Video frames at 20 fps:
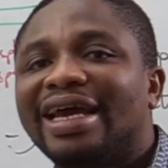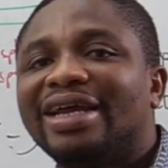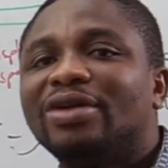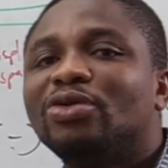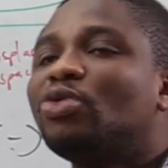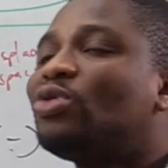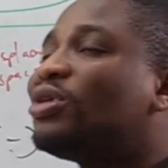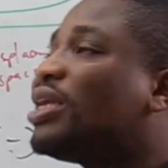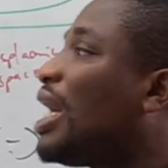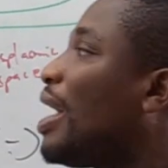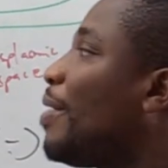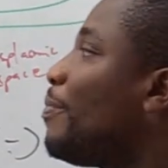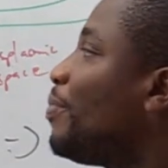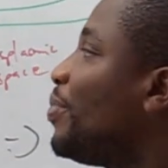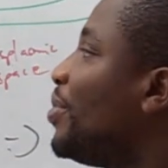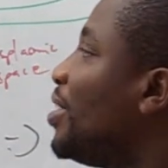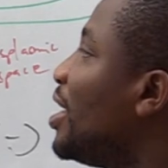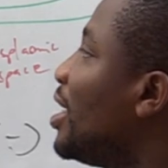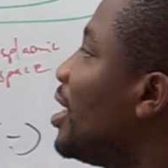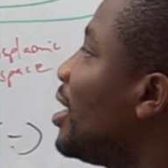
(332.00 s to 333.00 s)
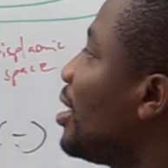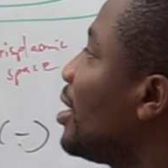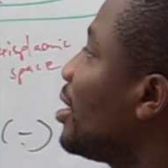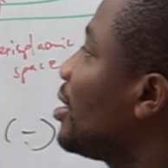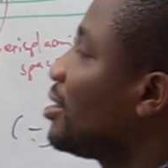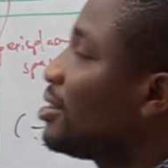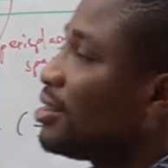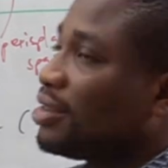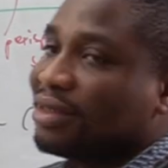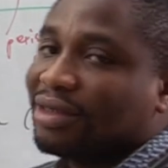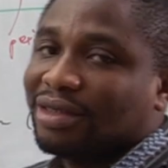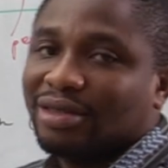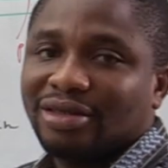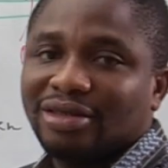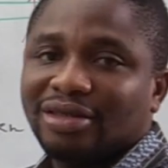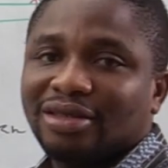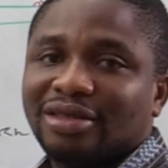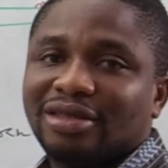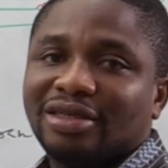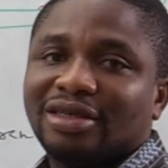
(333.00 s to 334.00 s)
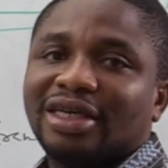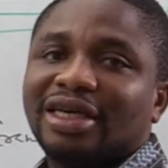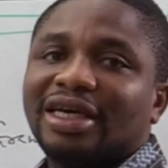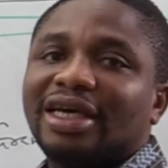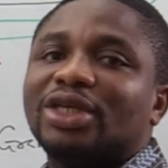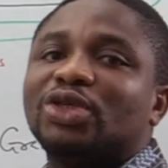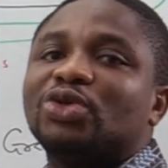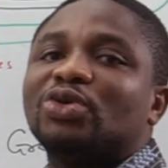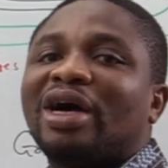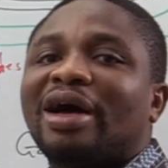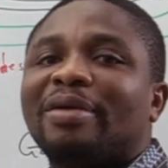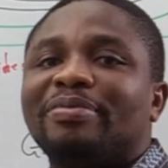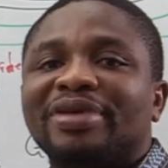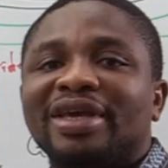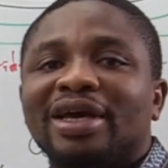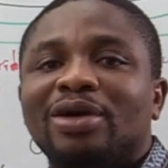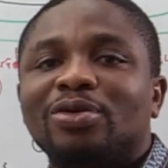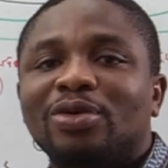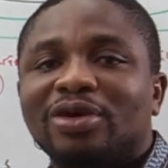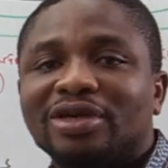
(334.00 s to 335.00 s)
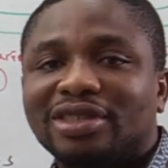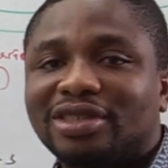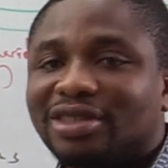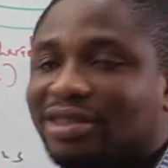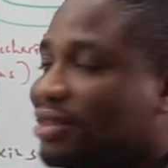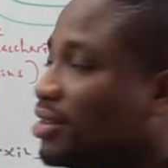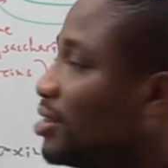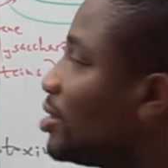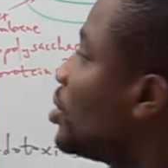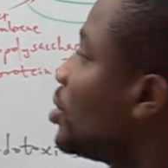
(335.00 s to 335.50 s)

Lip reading: and would appear, it will appear what?